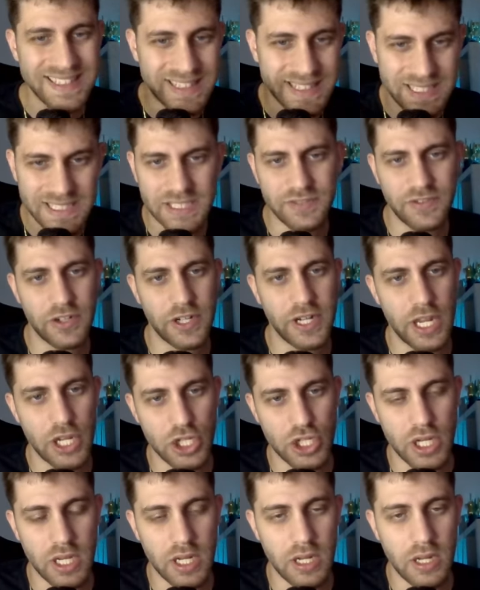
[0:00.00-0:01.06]
this
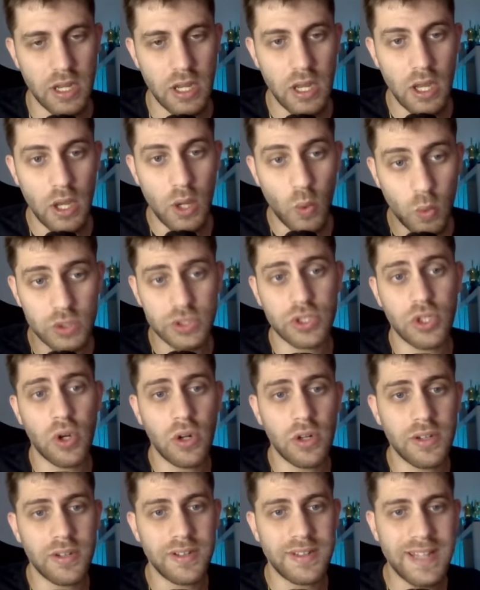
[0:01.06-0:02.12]
variation was
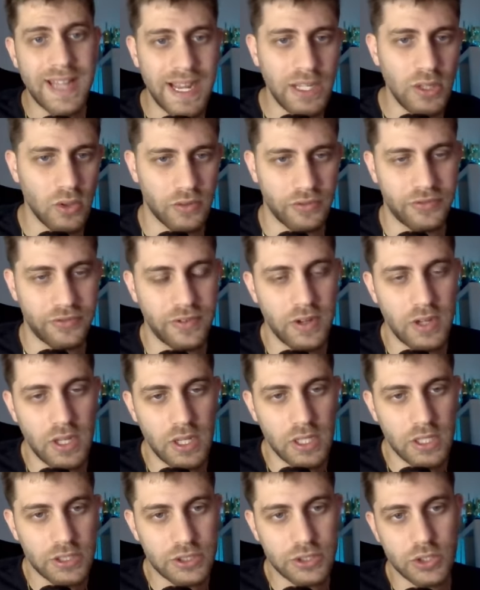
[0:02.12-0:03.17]
called Najdorf.
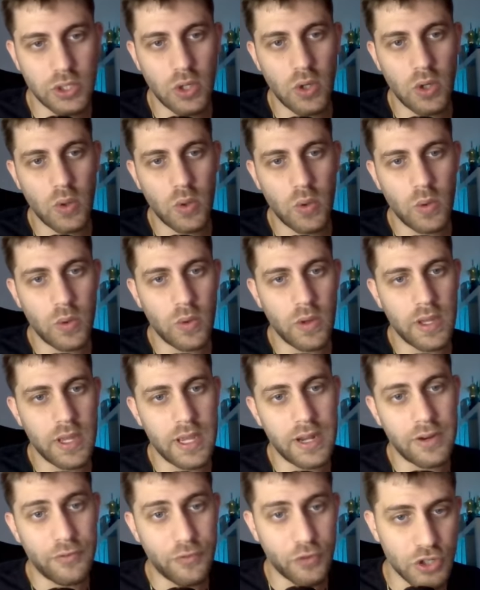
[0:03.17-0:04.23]
So eh,
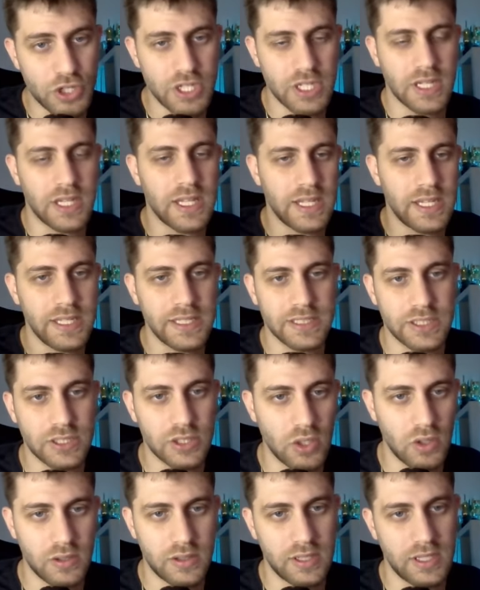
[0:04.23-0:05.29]
unfortunately, he's
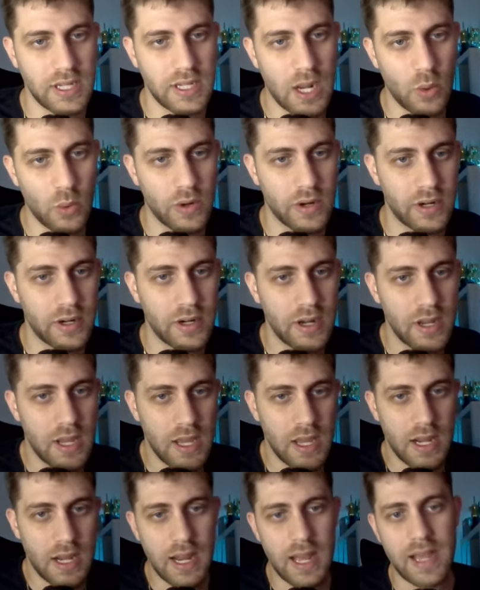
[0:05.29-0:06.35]
not in our
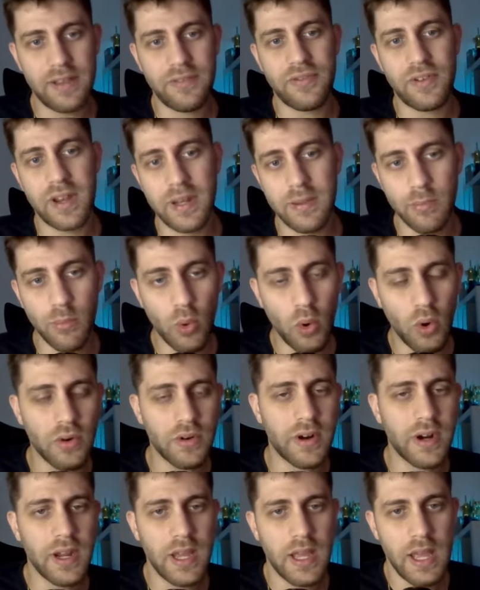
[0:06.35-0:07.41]
life anymore,
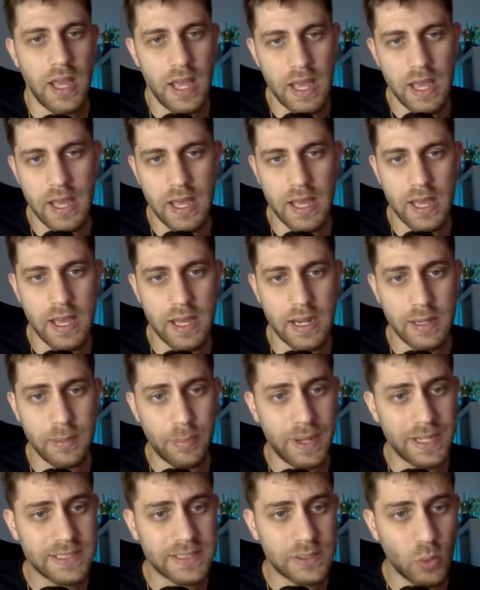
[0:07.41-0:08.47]
eh, and he
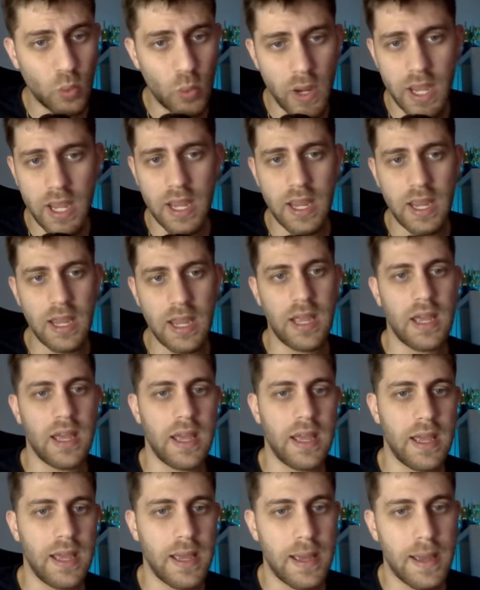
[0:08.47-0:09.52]
passed away.
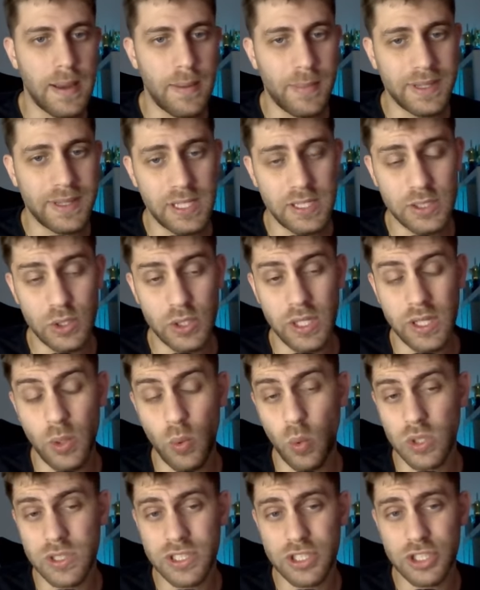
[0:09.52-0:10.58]
Eh, but he
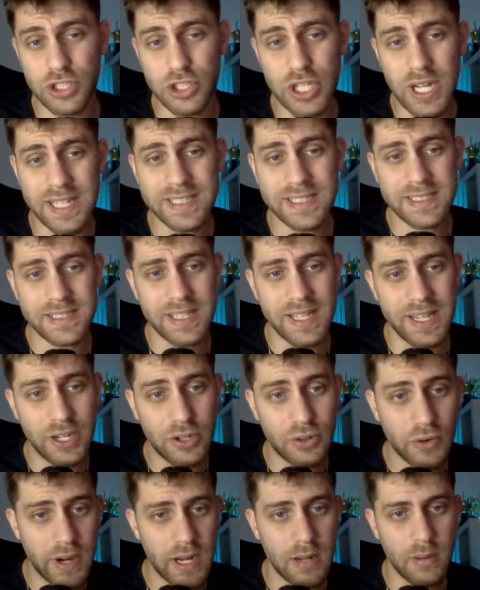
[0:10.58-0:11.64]
was just
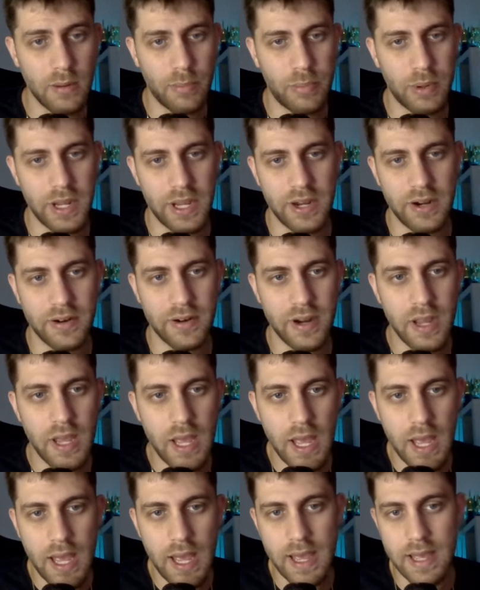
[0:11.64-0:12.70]
incredible player,
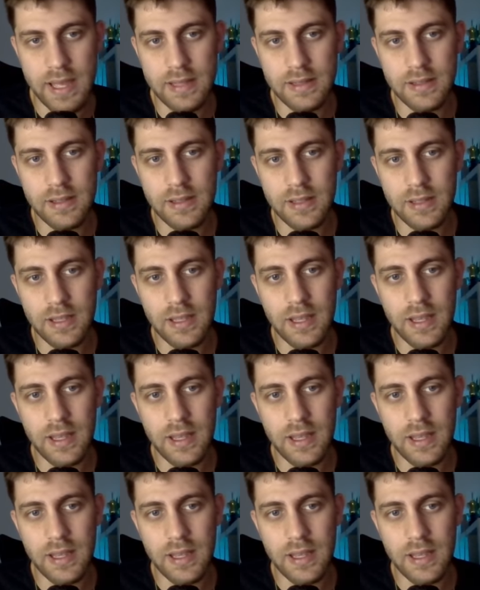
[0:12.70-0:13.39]
and